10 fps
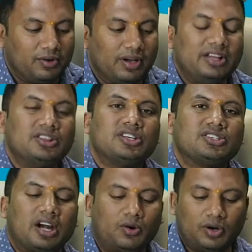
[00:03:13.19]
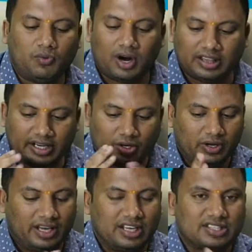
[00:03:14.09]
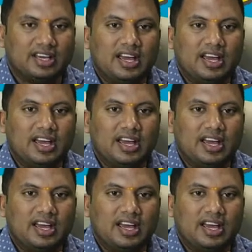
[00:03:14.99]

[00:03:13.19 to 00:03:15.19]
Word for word: In this round, what they do is